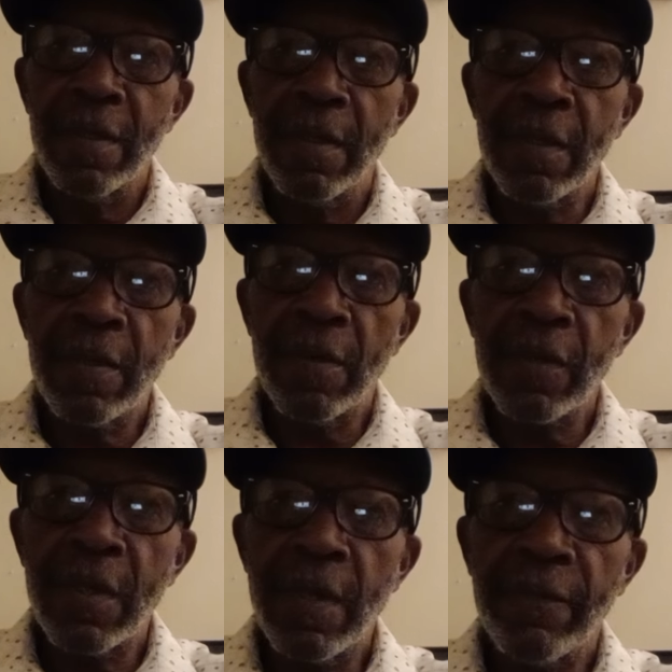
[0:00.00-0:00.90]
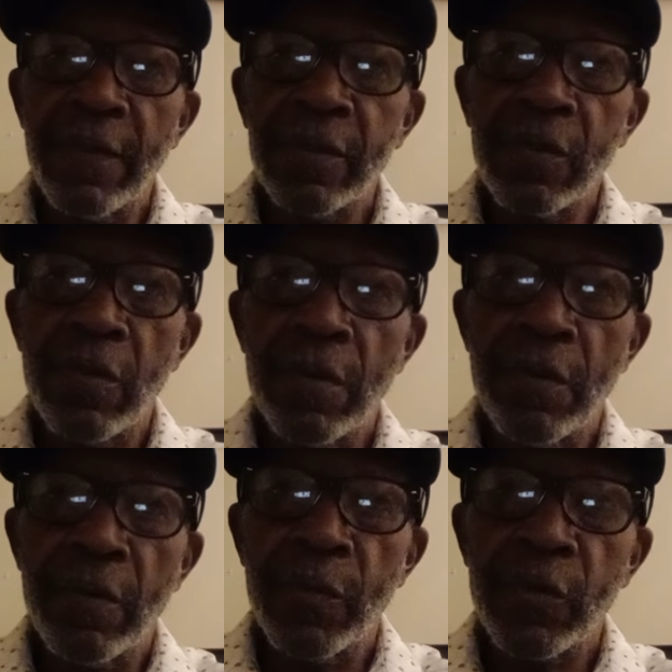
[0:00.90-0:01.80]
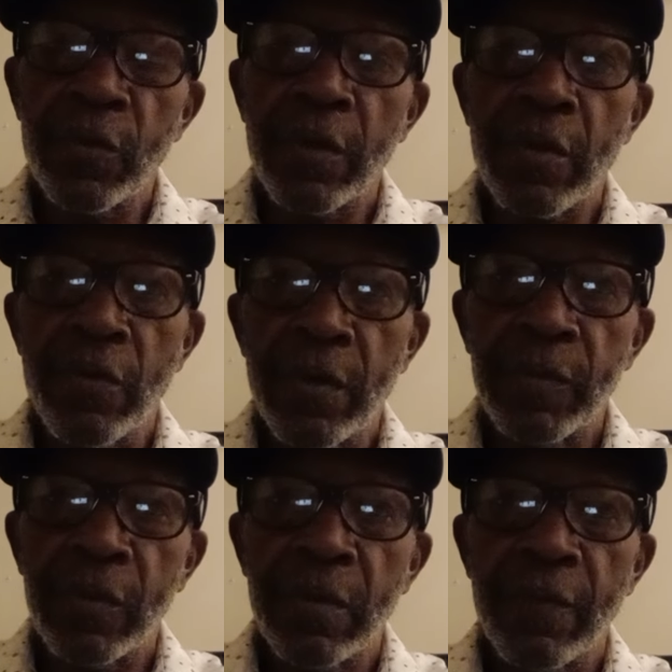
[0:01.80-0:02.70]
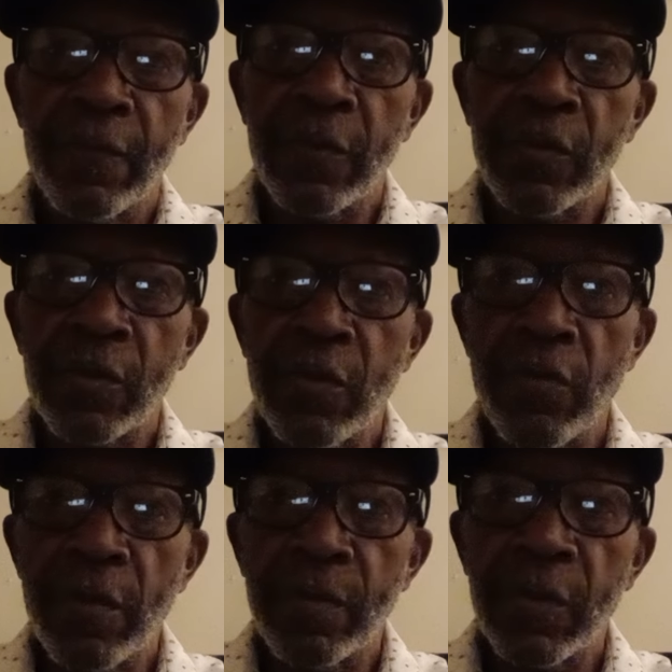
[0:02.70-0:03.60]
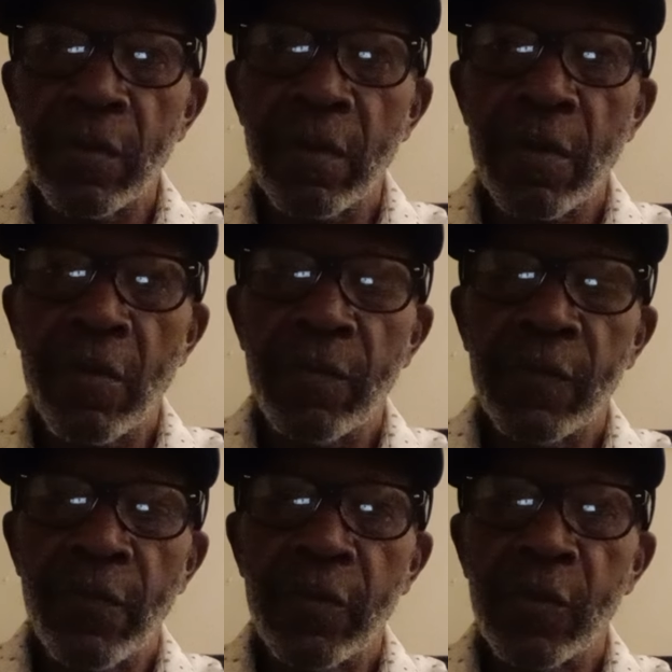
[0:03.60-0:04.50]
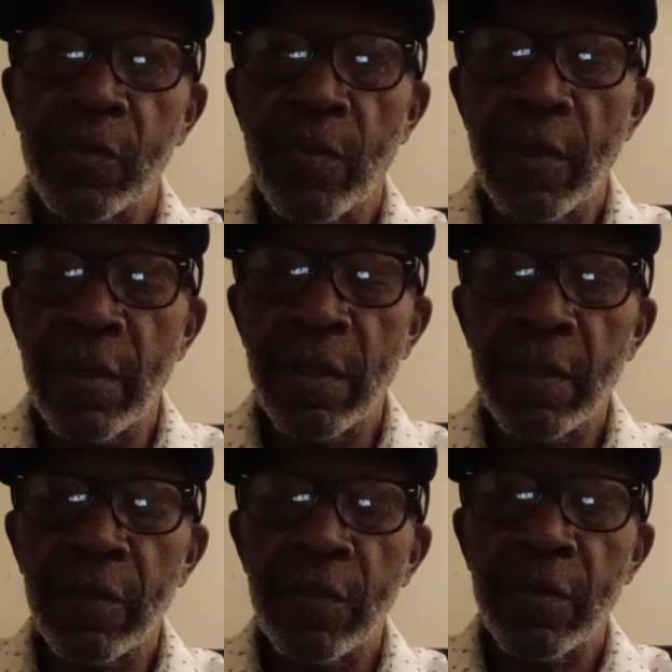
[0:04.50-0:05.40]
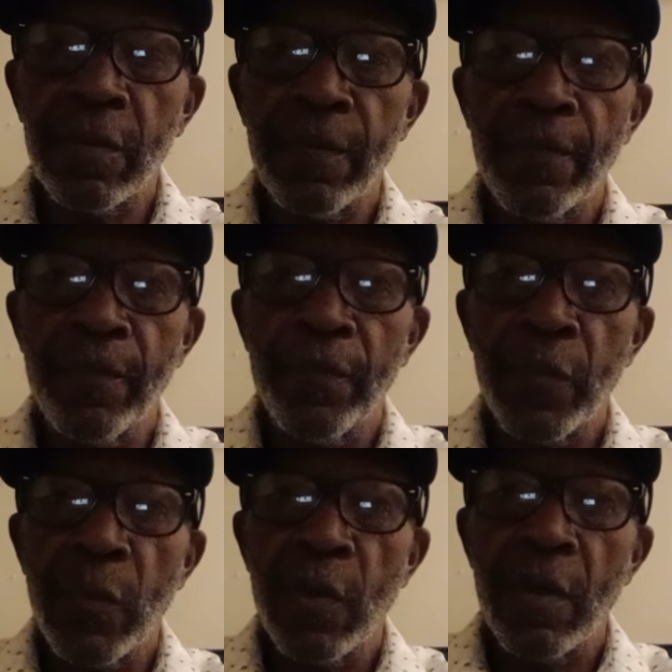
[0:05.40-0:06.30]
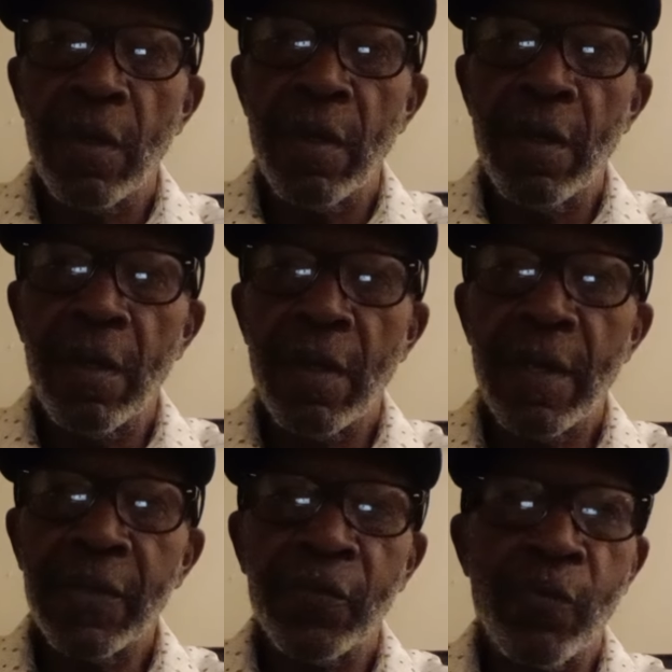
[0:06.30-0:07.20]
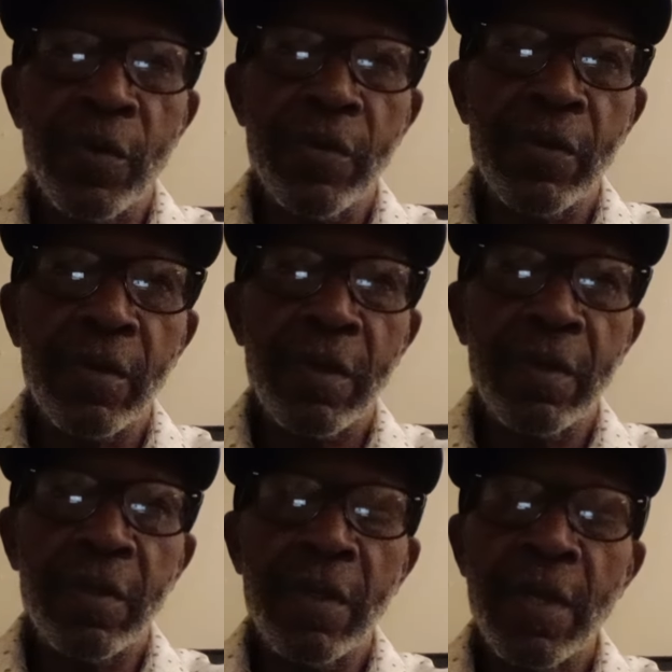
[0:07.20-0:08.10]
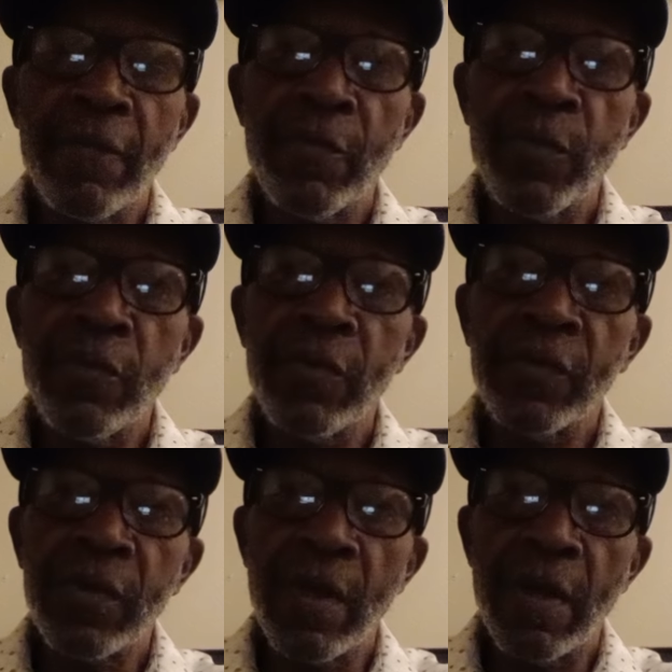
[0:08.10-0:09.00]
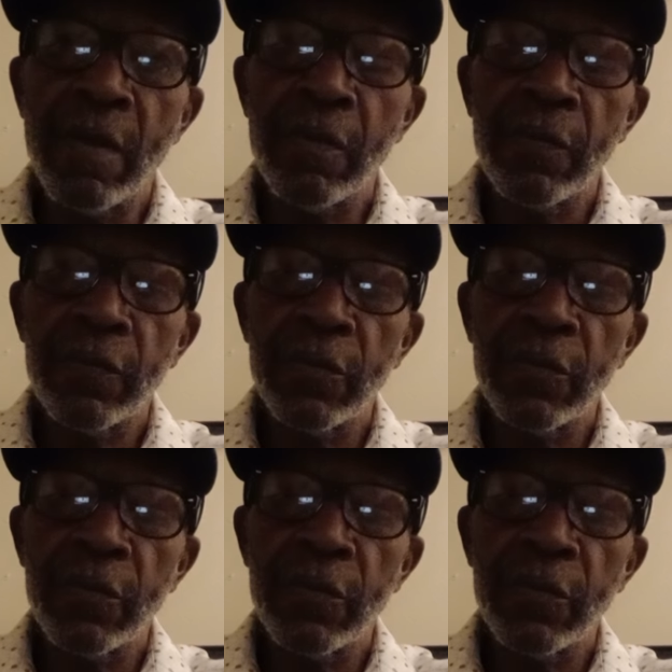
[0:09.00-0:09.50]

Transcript: Look at all the conflicts going on between Crips versus Crips, Crips versus Bloods. And I was wondering, could they ever be resolved?